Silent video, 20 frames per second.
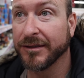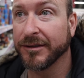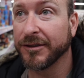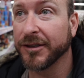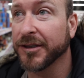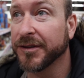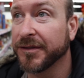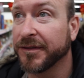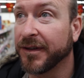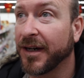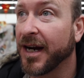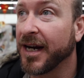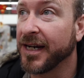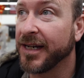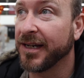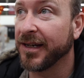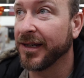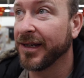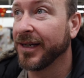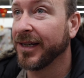
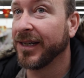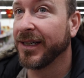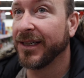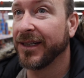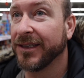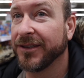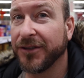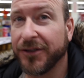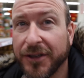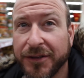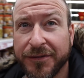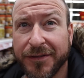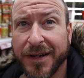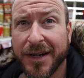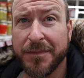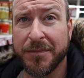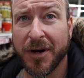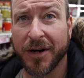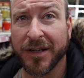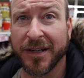Stir-fried,
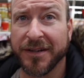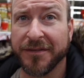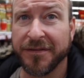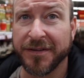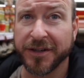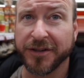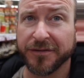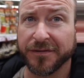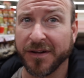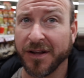stir-fried marlin fish